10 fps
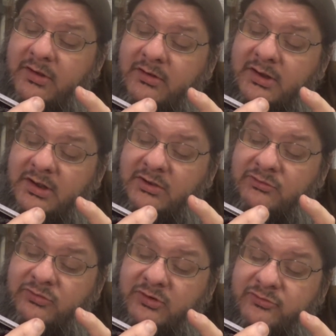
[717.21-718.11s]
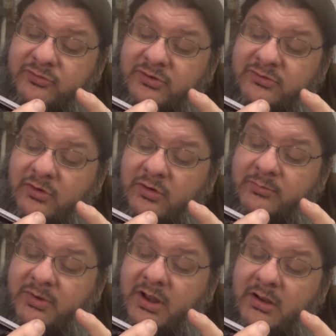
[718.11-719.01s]
in the treasure
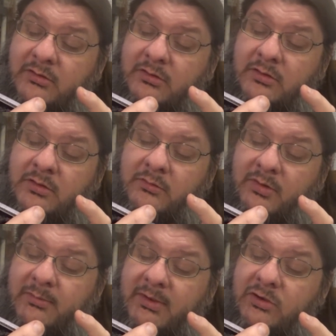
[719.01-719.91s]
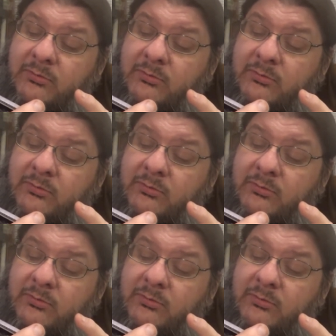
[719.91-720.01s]
discard pile. Wait a minute.